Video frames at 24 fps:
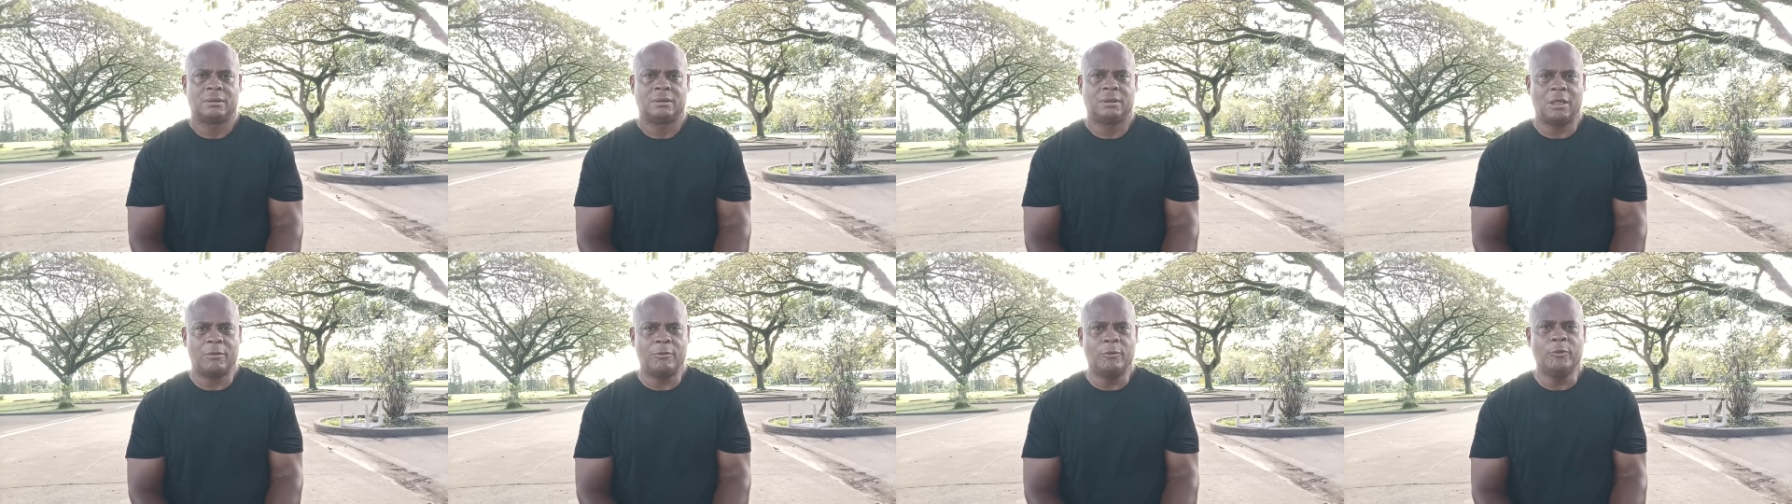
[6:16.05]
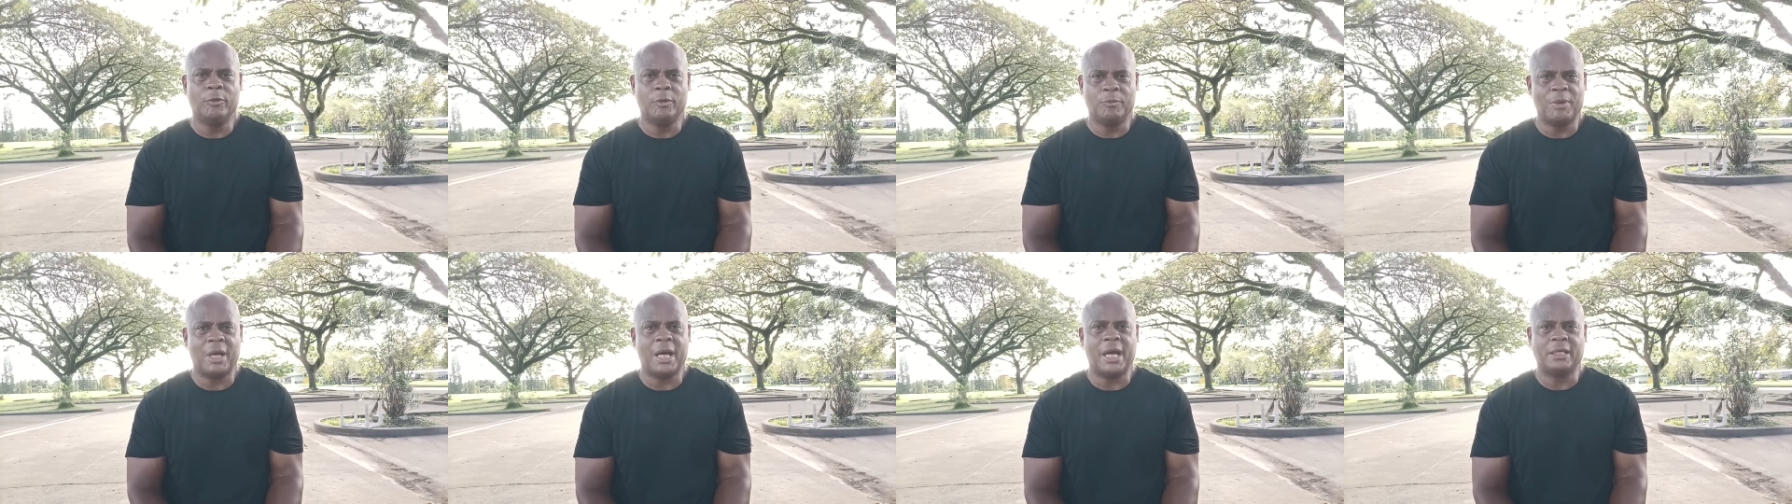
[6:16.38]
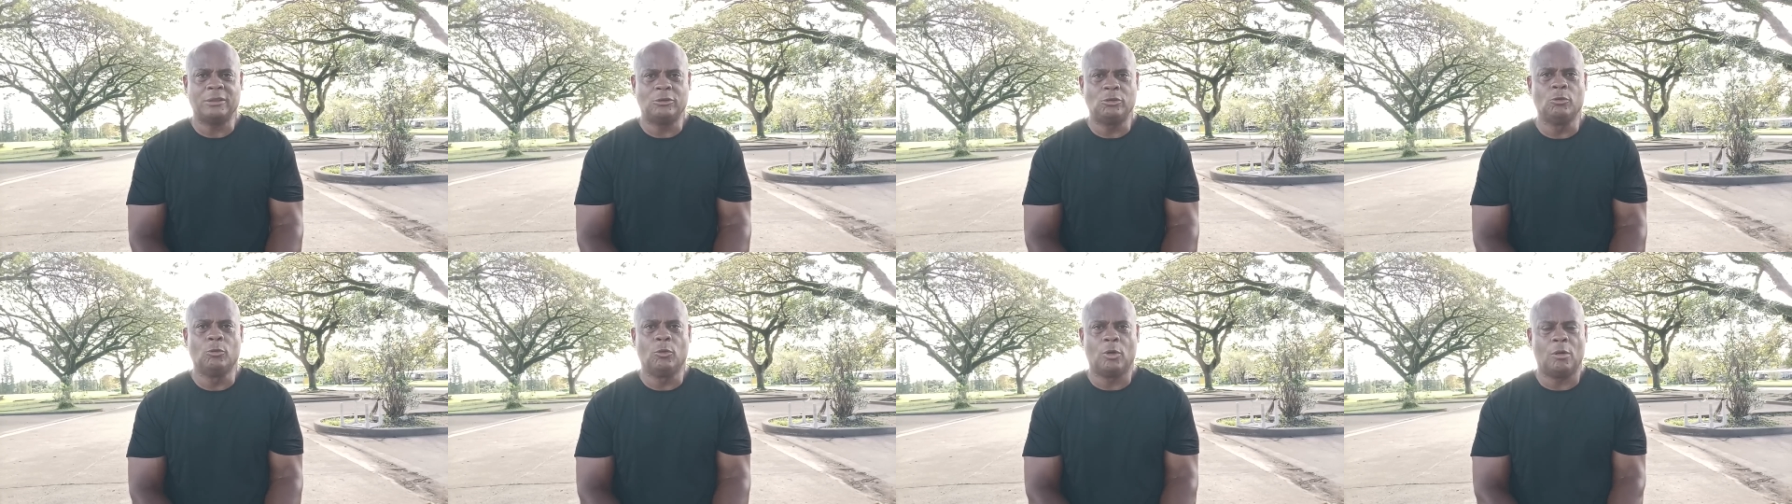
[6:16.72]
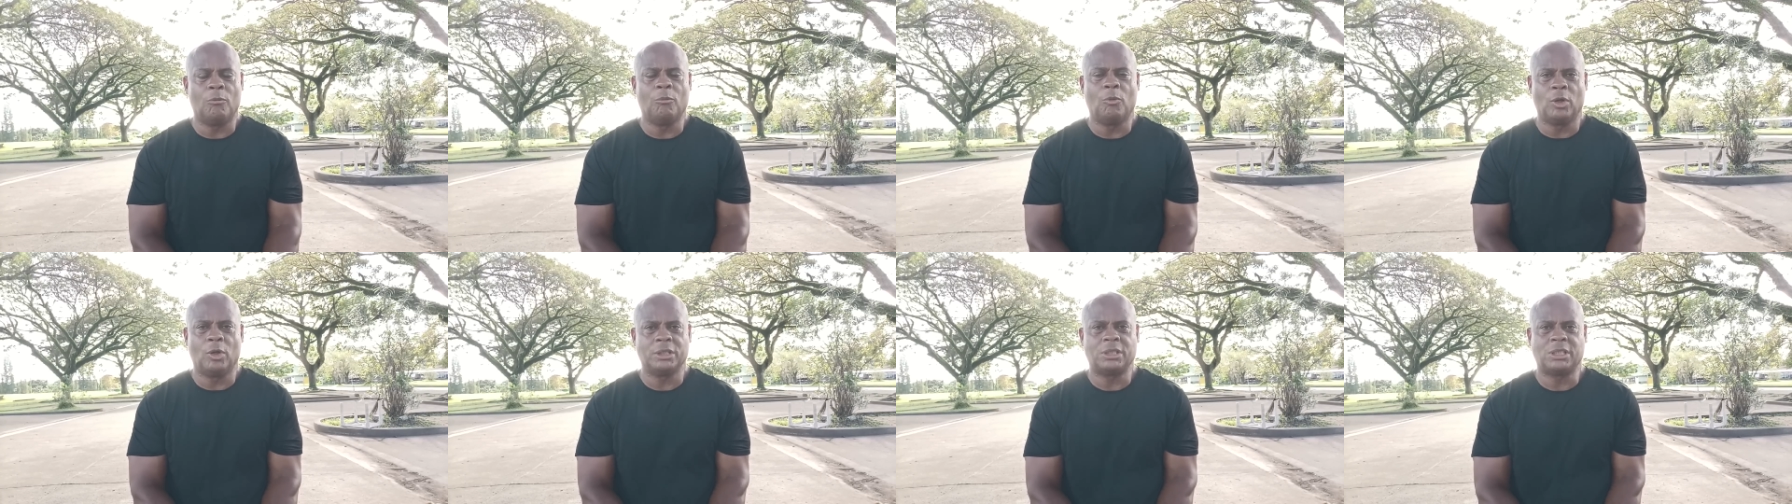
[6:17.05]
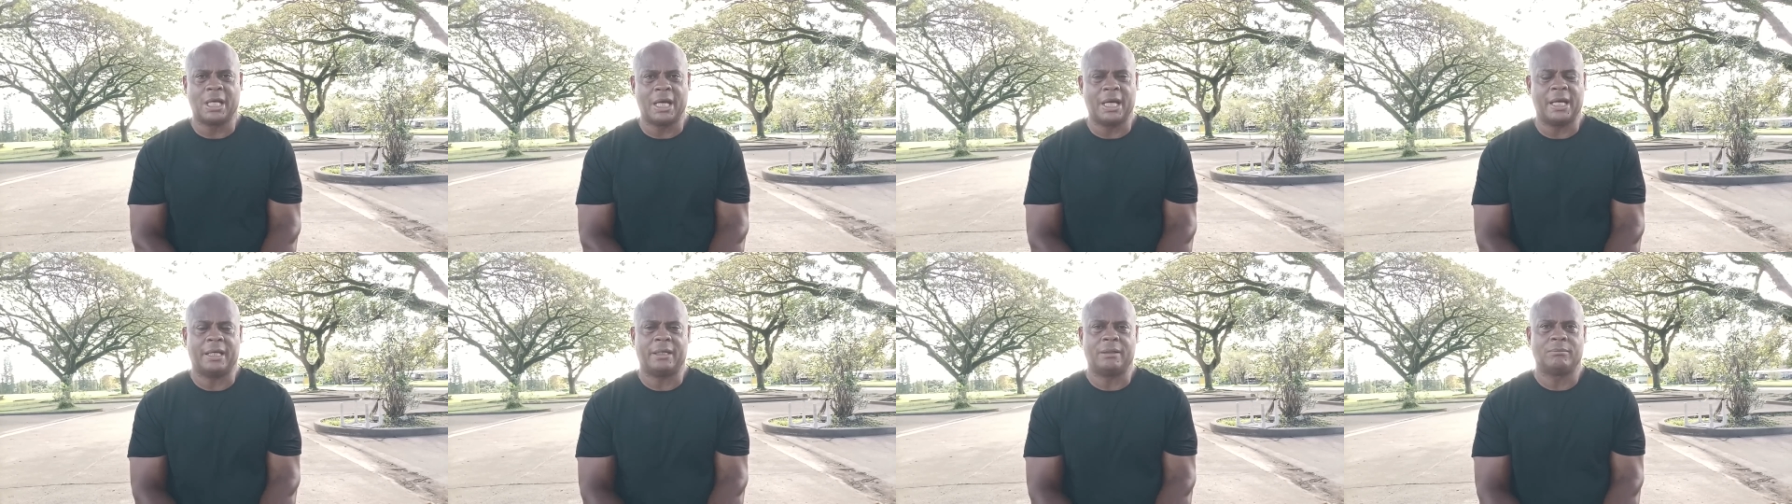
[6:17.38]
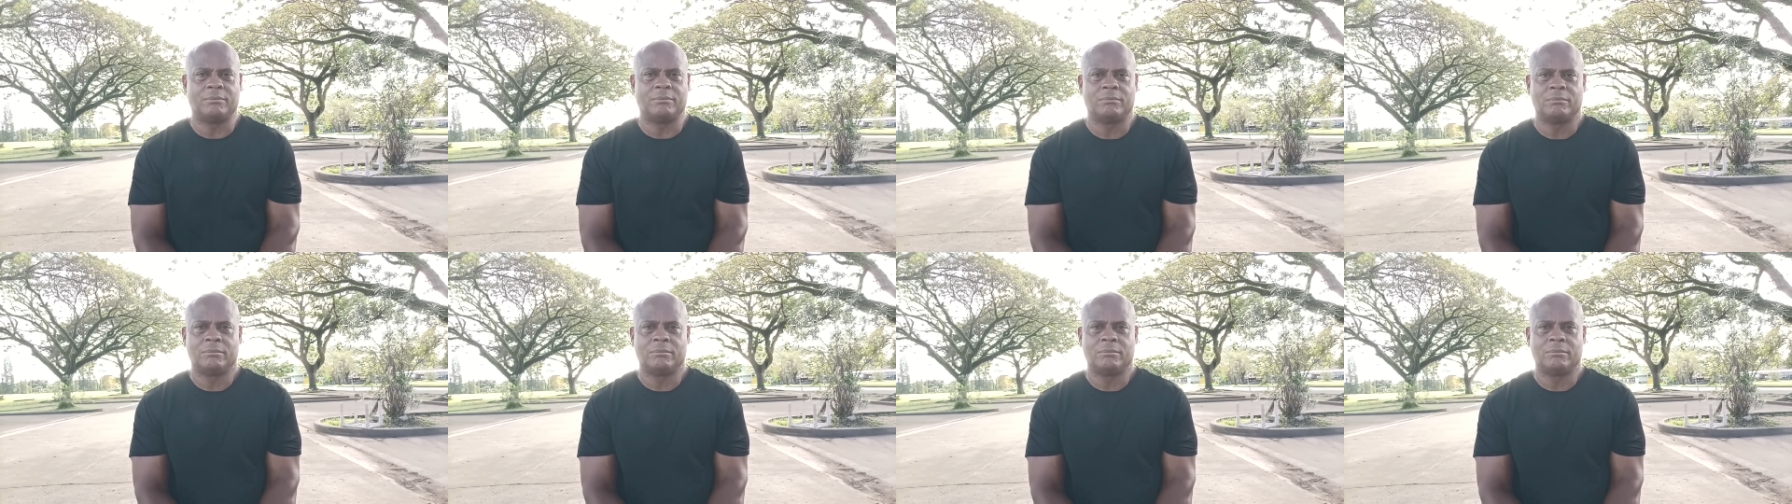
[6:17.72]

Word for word: Let me remind you one more time.